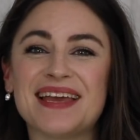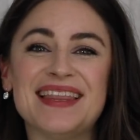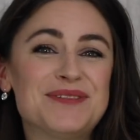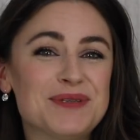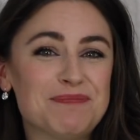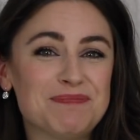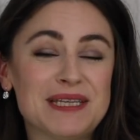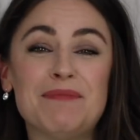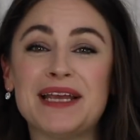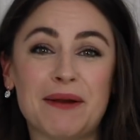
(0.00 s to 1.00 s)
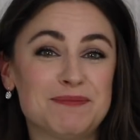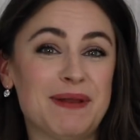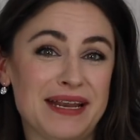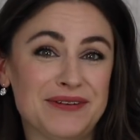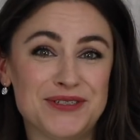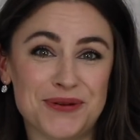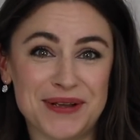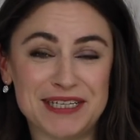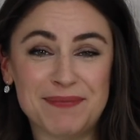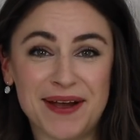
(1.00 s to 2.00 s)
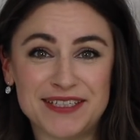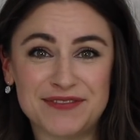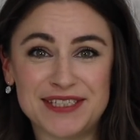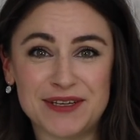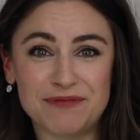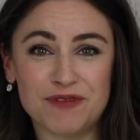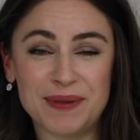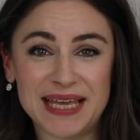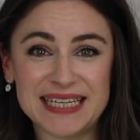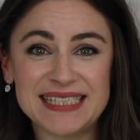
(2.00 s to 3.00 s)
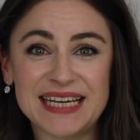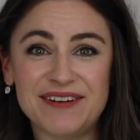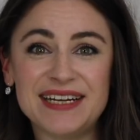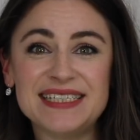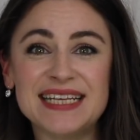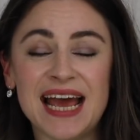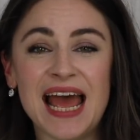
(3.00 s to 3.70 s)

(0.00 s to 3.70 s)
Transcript: This was something I was planning on doing as part of the Sewing for Beginners series,